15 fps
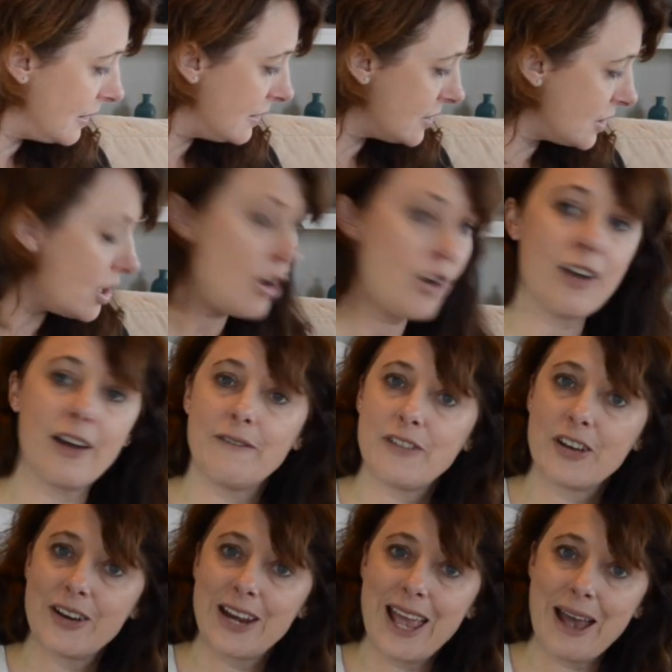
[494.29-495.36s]
So no, I'm
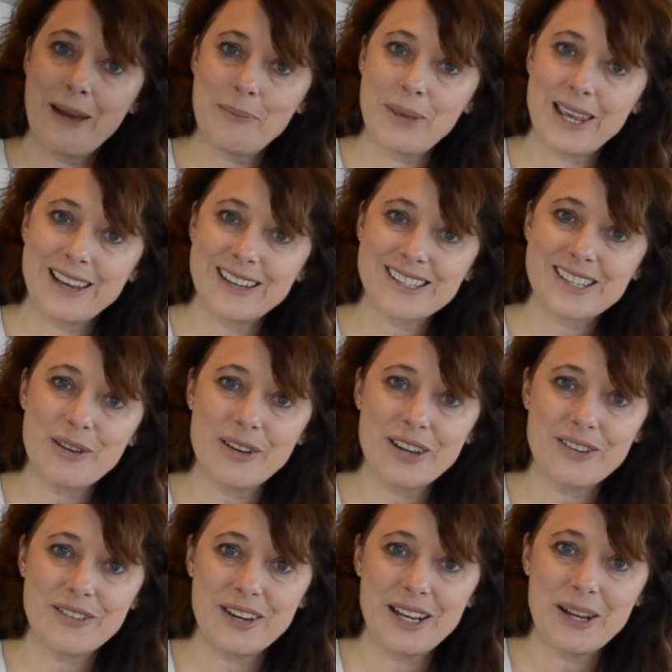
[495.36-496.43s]
very happy. It's going
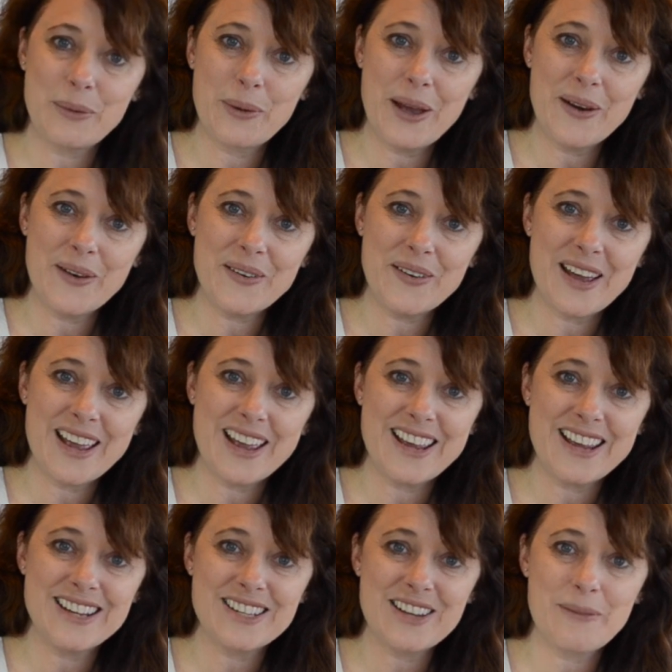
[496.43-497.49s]
really well,
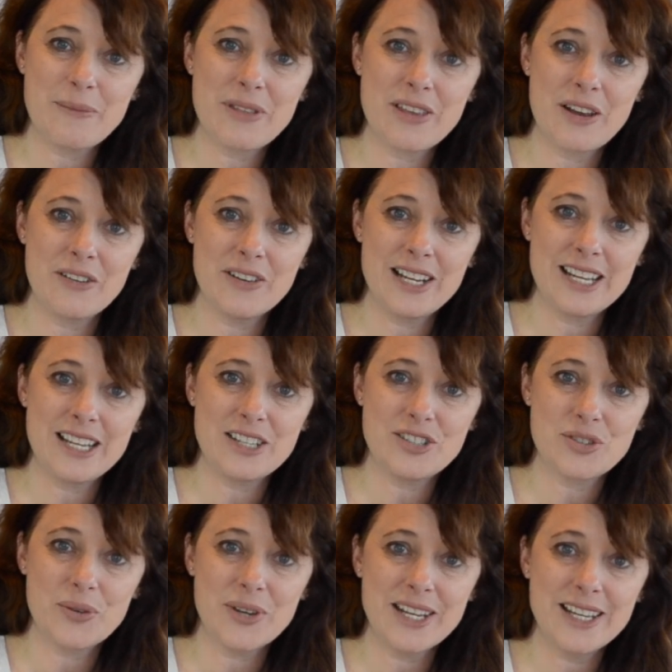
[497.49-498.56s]
and I'm thoroughly
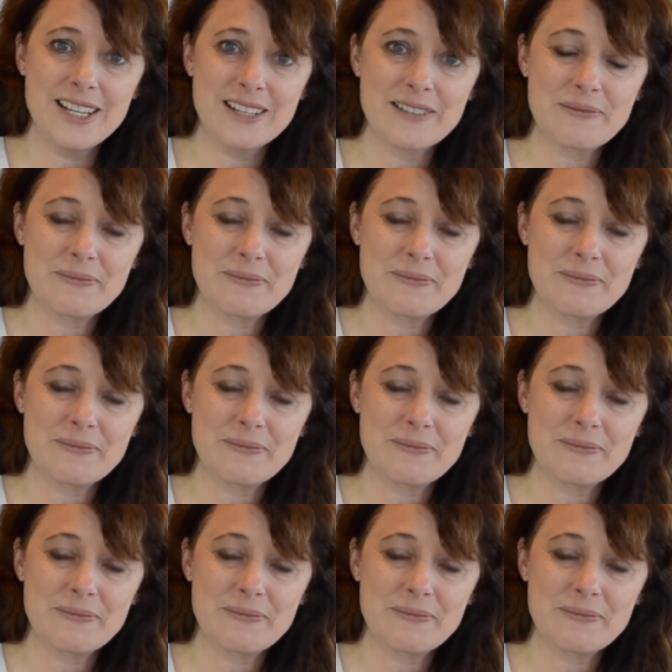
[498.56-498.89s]
enjoying it.